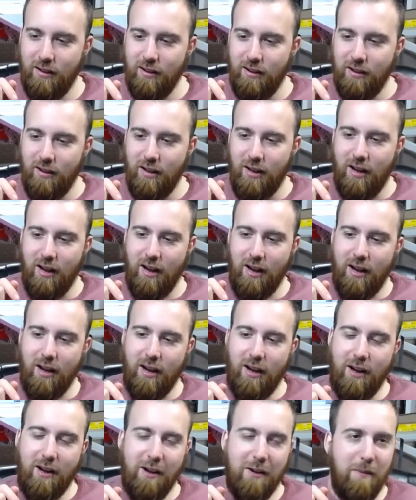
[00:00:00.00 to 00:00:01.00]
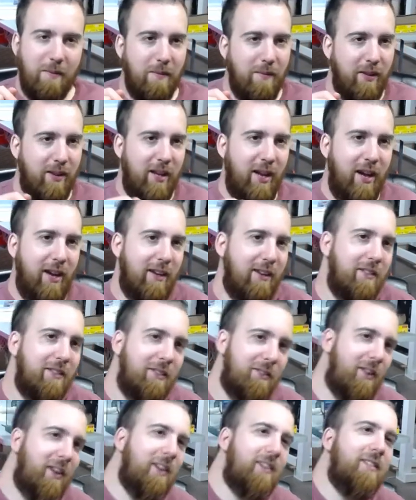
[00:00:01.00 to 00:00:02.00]
Um, yeah.
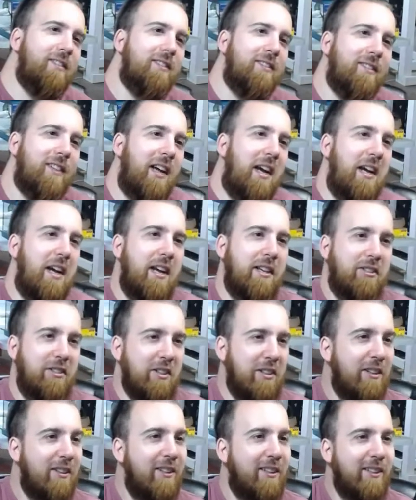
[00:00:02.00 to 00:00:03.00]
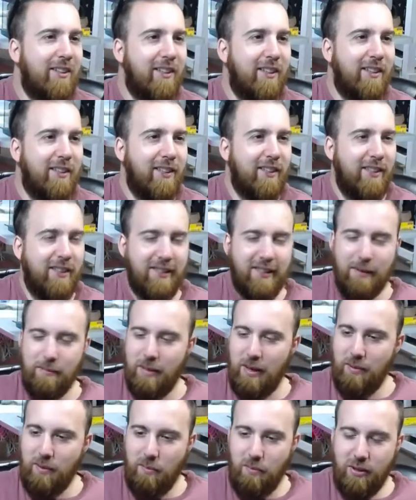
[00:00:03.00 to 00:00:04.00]
Well, I asked her. I said,
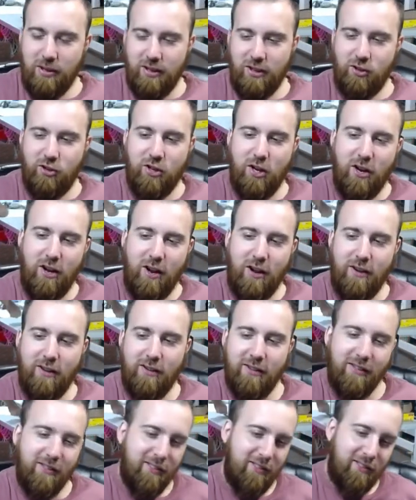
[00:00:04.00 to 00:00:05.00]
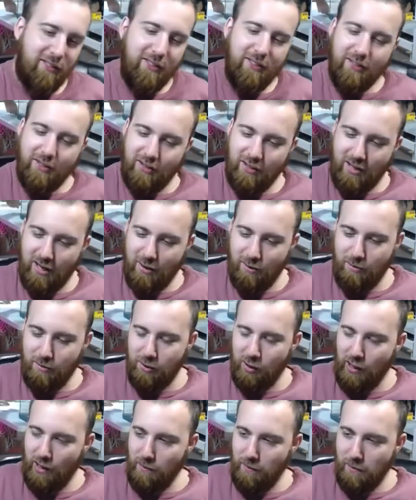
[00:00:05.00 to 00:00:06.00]
"Baby, put the shirt on. You gotta, you
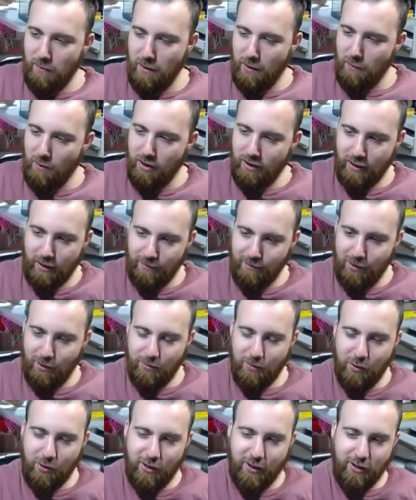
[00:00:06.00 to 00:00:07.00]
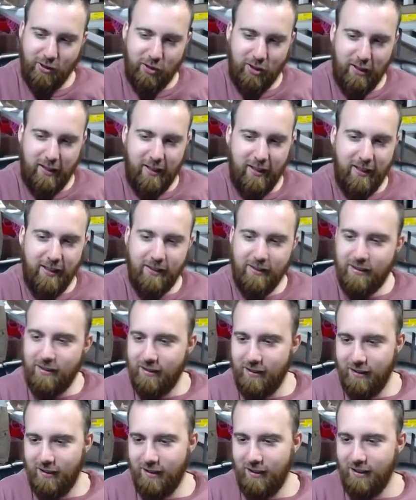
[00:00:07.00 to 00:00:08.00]
gotta be my walking billboard," and she did it.
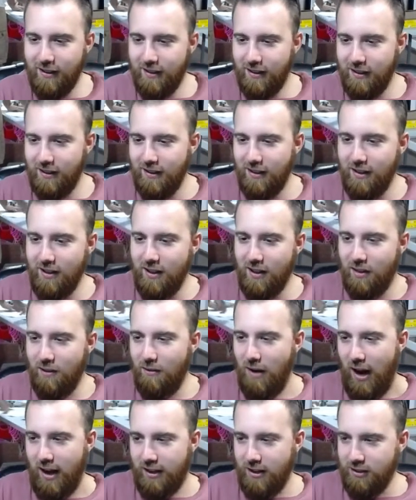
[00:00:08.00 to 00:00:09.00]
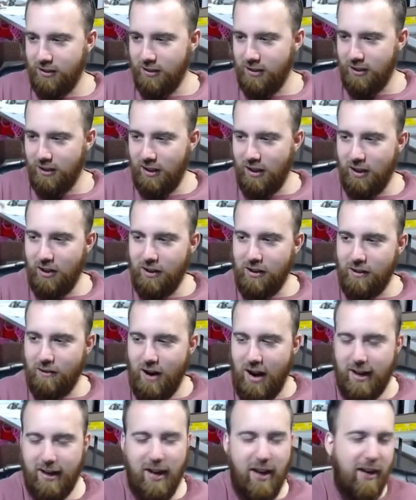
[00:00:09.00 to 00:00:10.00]
The rack is looking good. The
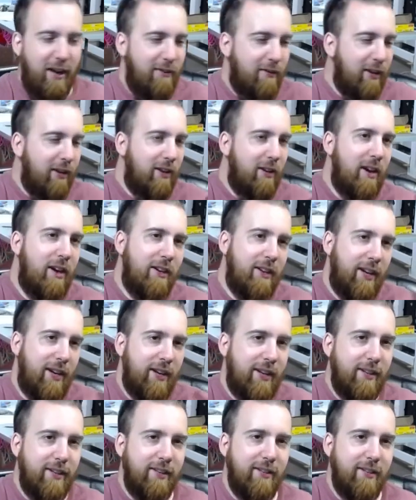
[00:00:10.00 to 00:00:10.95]
rack ain't even done yet.